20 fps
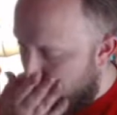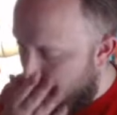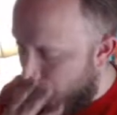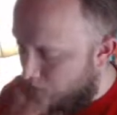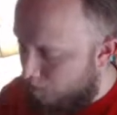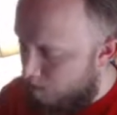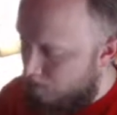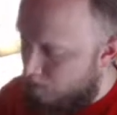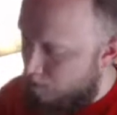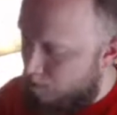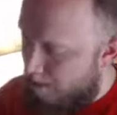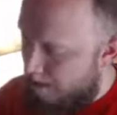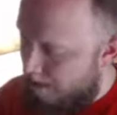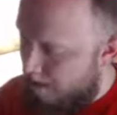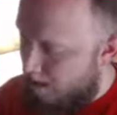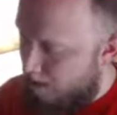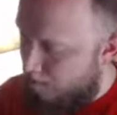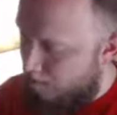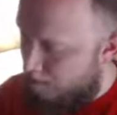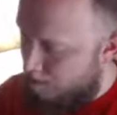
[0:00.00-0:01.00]
We do
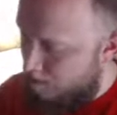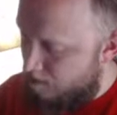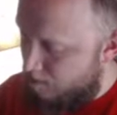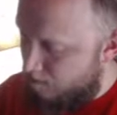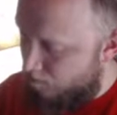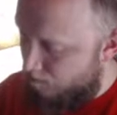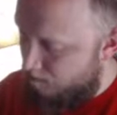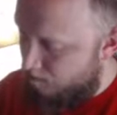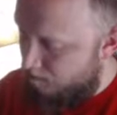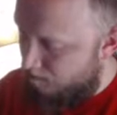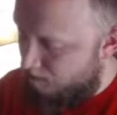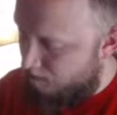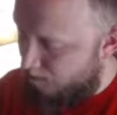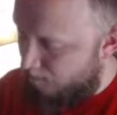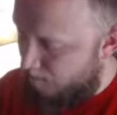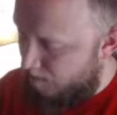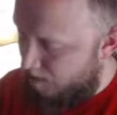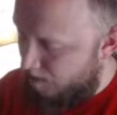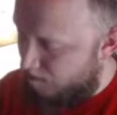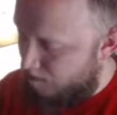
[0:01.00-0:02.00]
have our normal
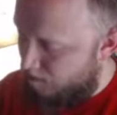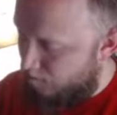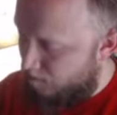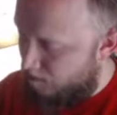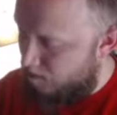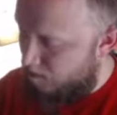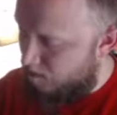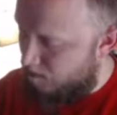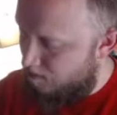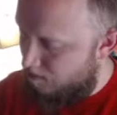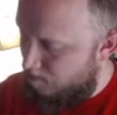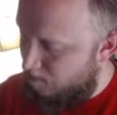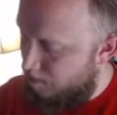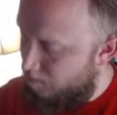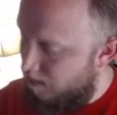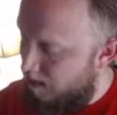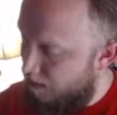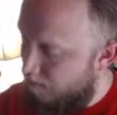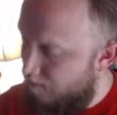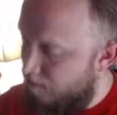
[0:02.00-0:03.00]
defense with... Oh no,
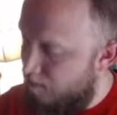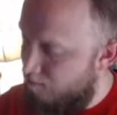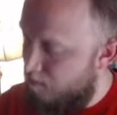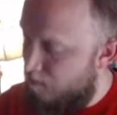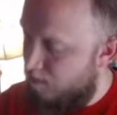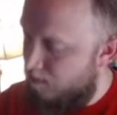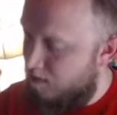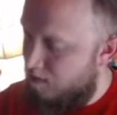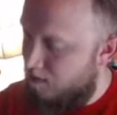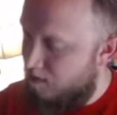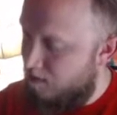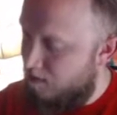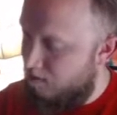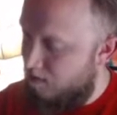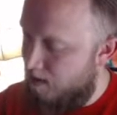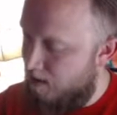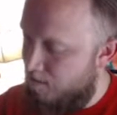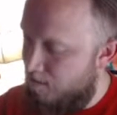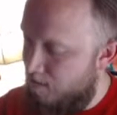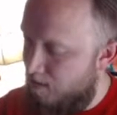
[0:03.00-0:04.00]
we got rid of Mogo, didn't
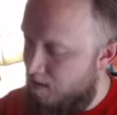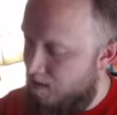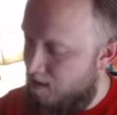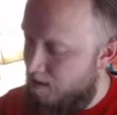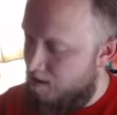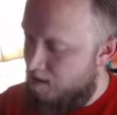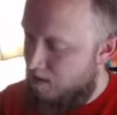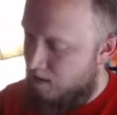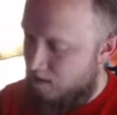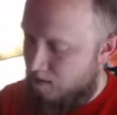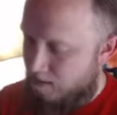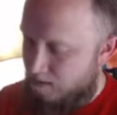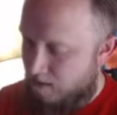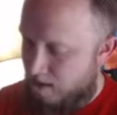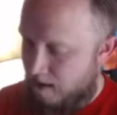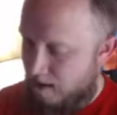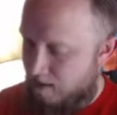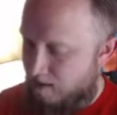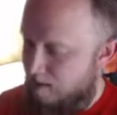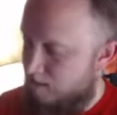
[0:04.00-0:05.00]
we? So
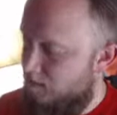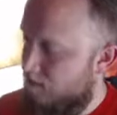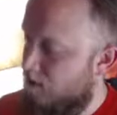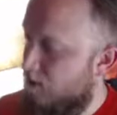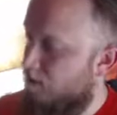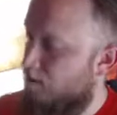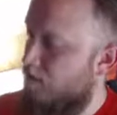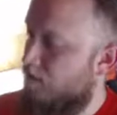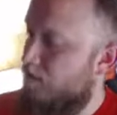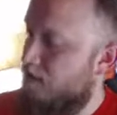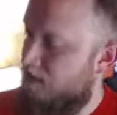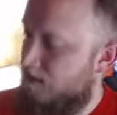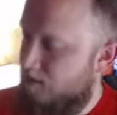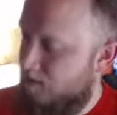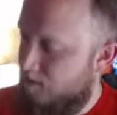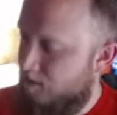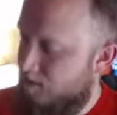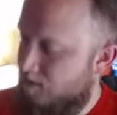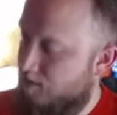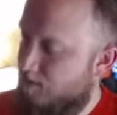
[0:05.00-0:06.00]
yeah, no
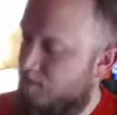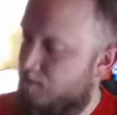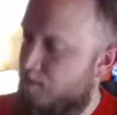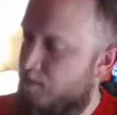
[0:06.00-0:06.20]
defenses.